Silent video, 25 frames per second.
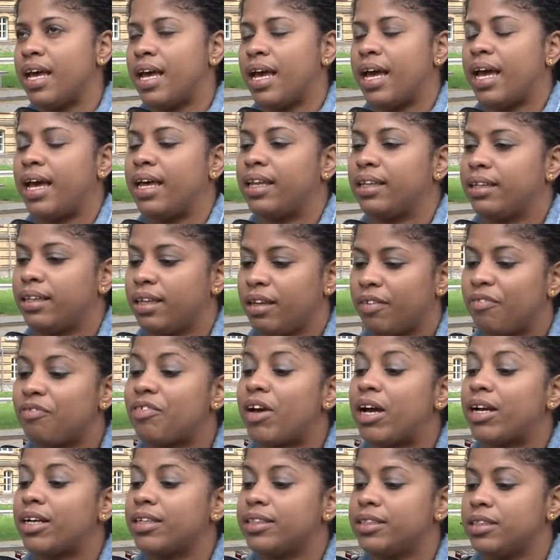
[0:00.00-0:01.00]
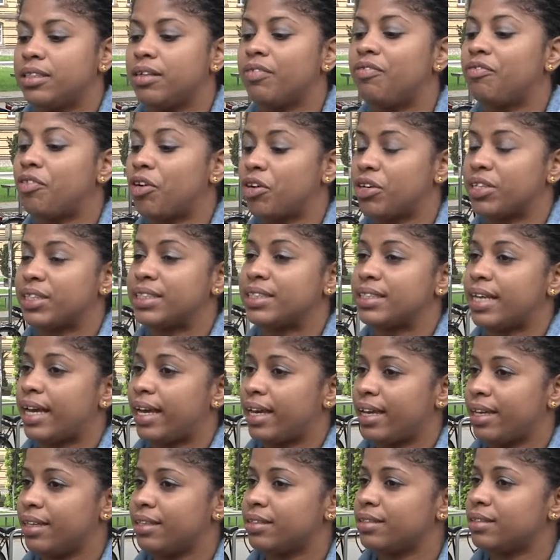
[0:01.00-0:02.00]
at the Faculty of Forest
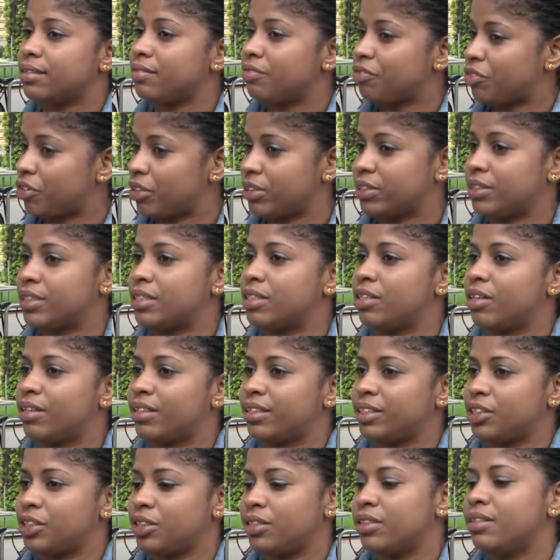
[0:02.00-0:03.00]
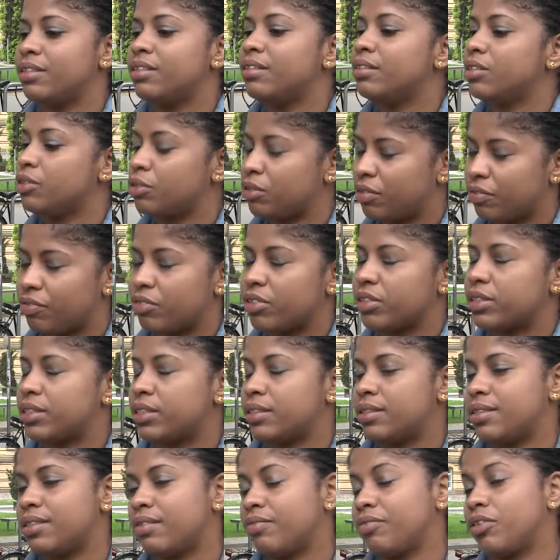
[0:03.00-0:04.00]
Science and Forest Ecology, the
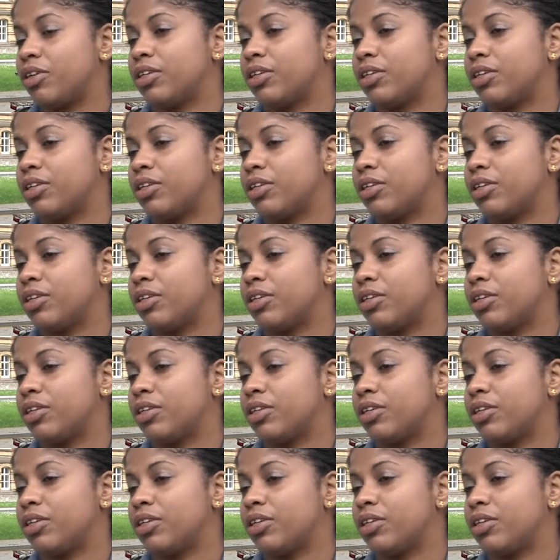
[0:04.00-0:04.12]
University of